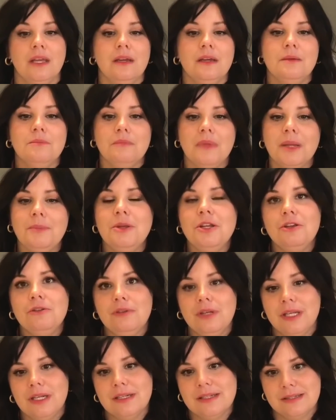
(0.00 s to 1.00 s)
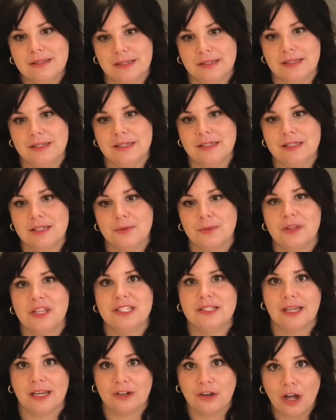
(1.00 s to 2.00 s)
Maybe you need assistance with the
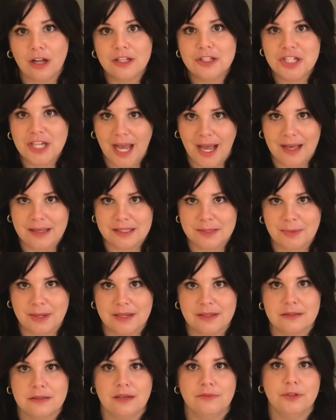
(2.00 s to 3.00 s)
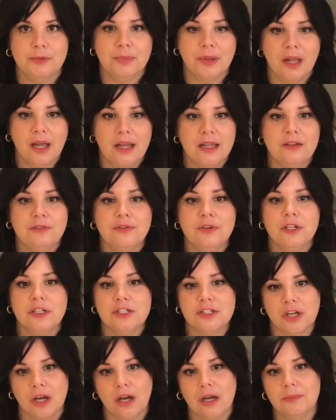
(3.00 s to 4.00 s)
technology aspects of applying for a
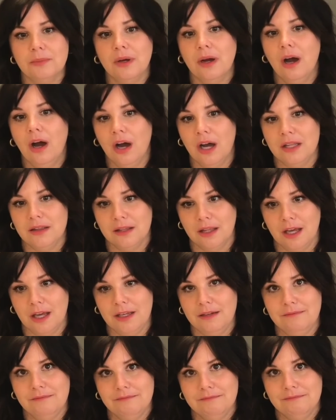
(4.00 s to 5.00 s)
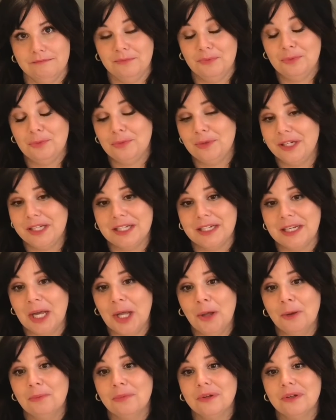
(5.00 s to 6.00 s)
job online. We can
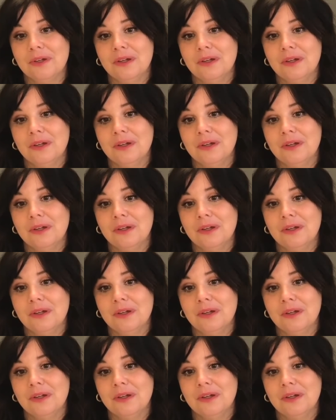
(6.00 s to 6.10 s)
help.